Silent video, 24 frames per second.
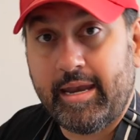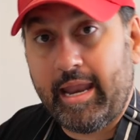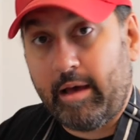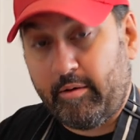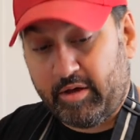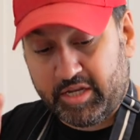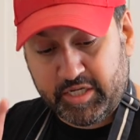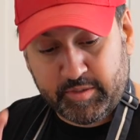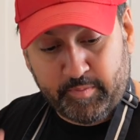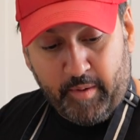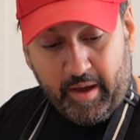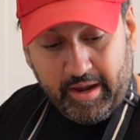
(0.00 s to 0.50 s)
Now
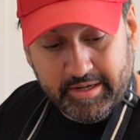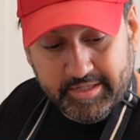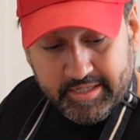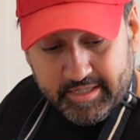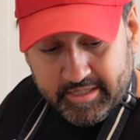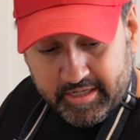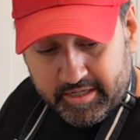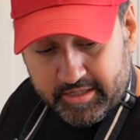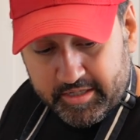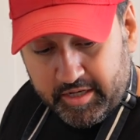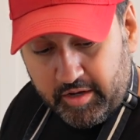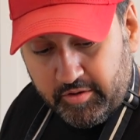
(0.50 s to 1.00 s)
our spices
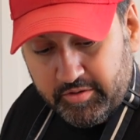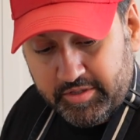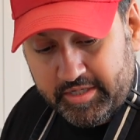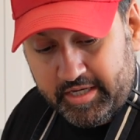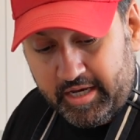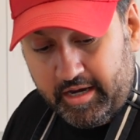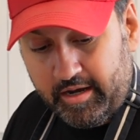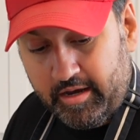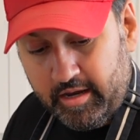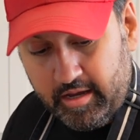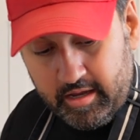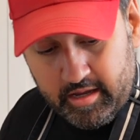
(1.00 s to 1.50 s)
are
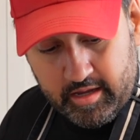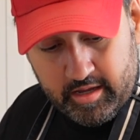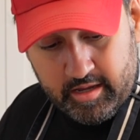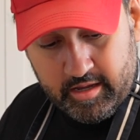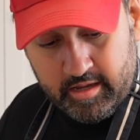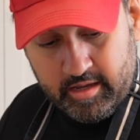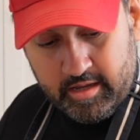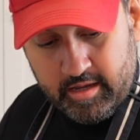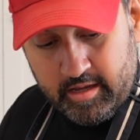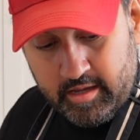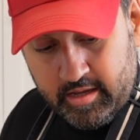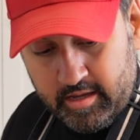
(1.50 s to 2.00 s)
toasted.
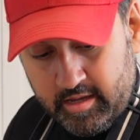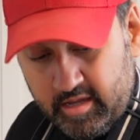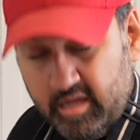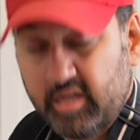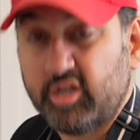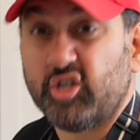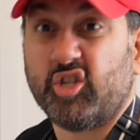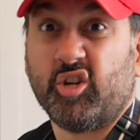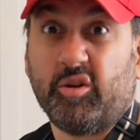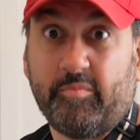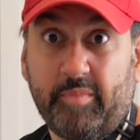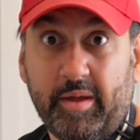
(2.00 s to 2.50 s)

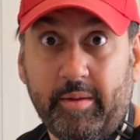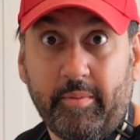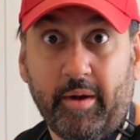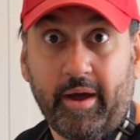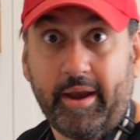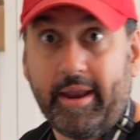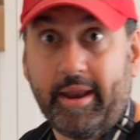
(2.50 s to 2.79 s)
Should be by